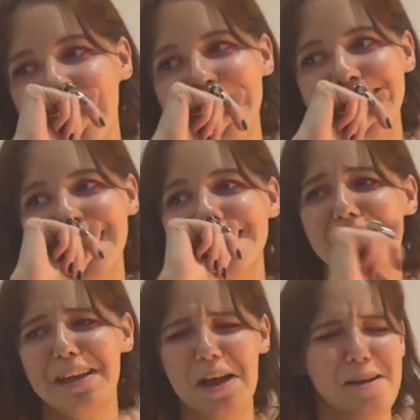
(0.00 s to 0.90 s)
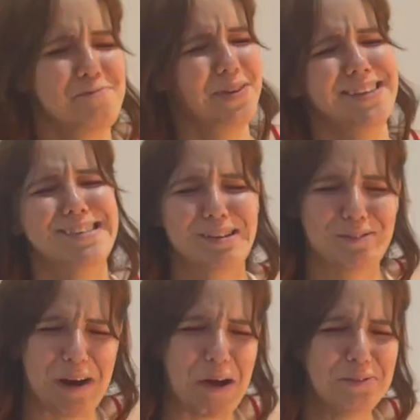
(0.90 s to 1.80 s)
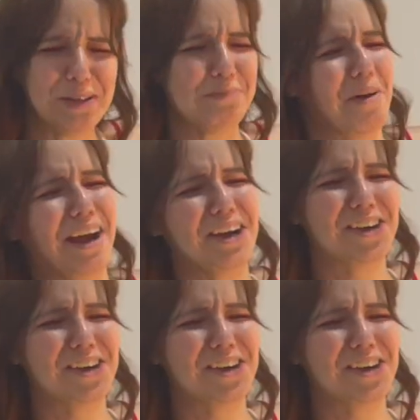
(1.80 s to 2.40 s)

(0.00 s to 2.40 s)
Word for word: And he's like, I've been surrounded by